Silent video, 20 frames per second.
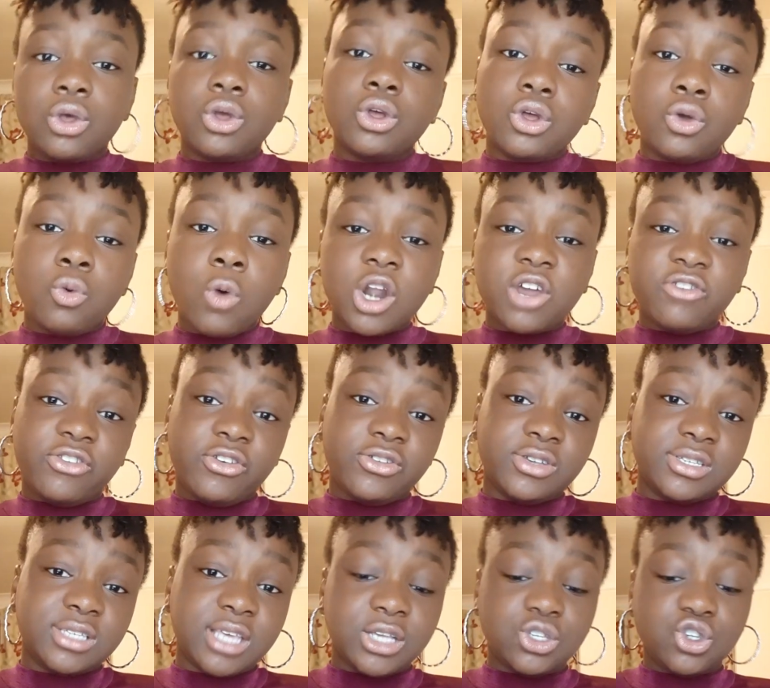one of
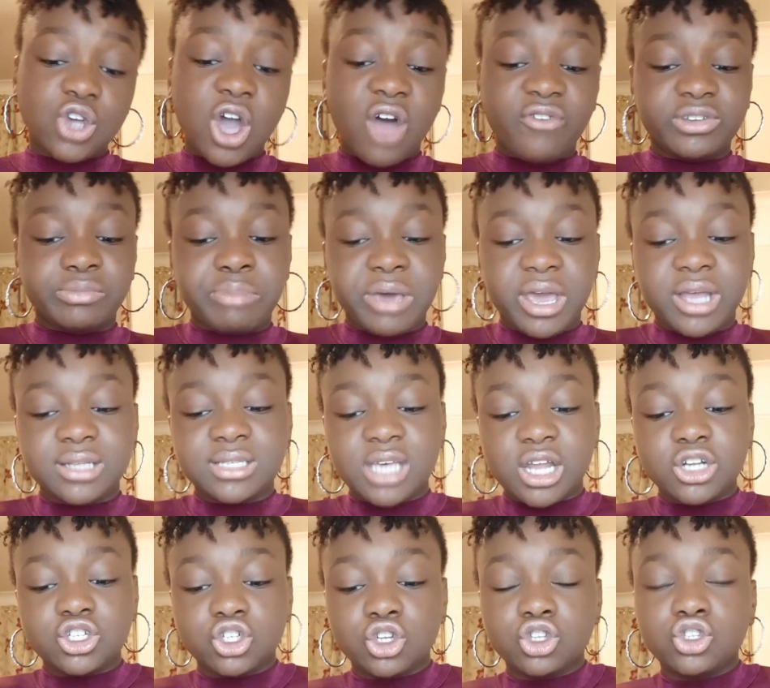those things you have to pay
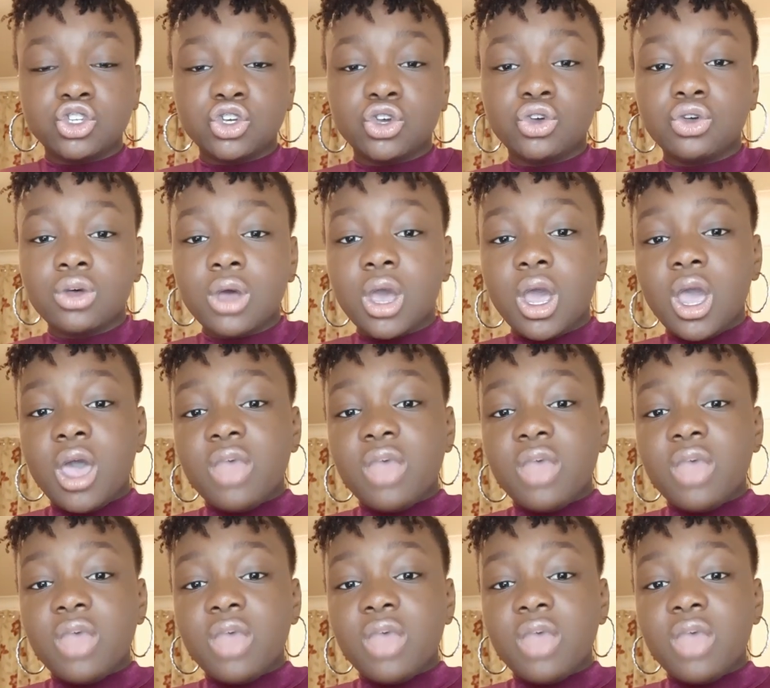attention to.